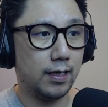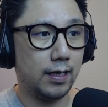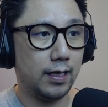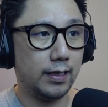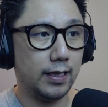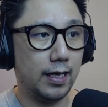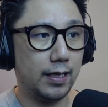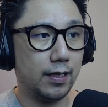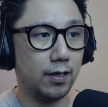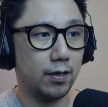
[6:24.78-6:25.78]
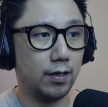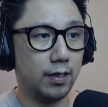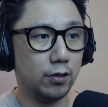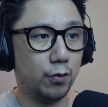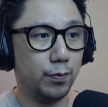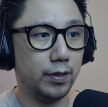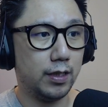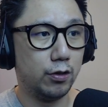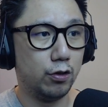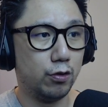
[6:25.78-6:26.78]
And then let's open a
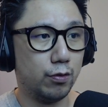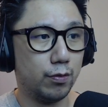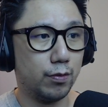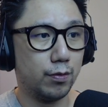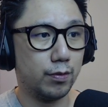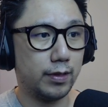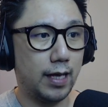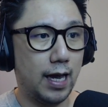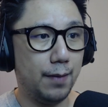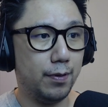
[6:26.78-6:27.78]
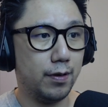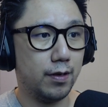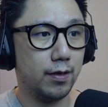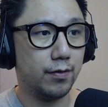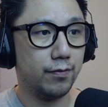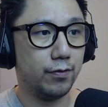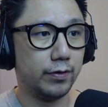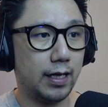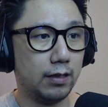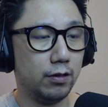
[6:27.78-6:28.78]
new tab for
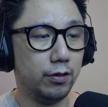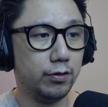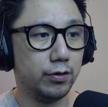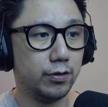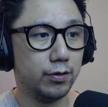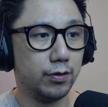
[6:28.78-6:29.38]
downloads.